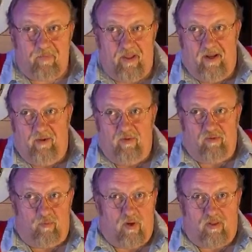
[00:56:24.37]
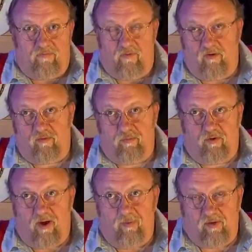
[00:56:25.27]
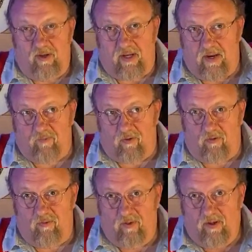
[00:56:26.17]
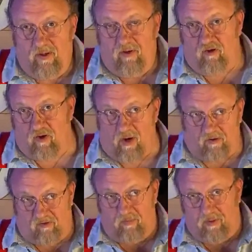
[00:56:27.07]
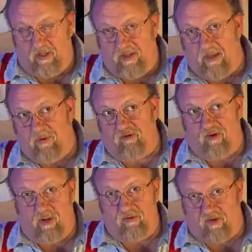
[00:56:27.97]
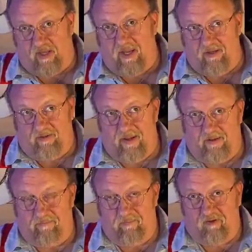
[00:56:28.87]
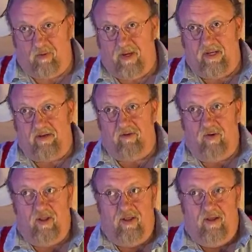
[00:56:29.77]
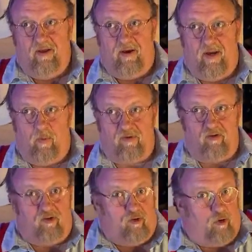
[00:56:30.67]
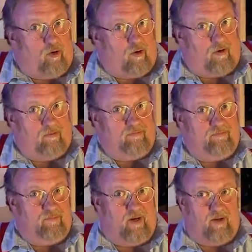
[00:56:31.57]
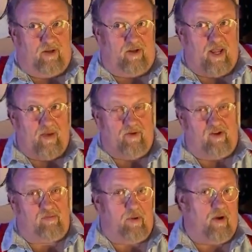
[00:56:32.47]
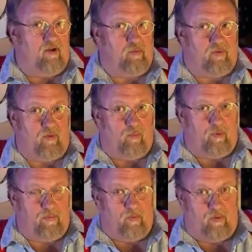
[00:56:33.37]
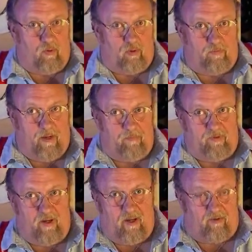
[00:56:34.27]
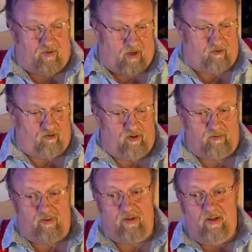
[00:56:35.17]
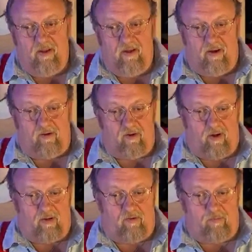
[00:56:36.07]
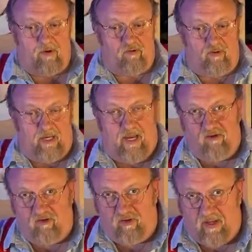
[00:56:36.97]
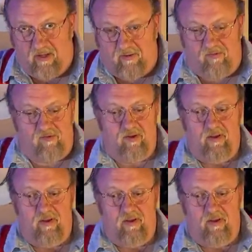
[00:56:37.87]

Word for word: and I, it was one of the first times I had ever taught somebody that much. I was a kid then, so I didn't, I wasn't sure. I didn't have any experience with, with, with older people. I had taught children. I taught special needs kids.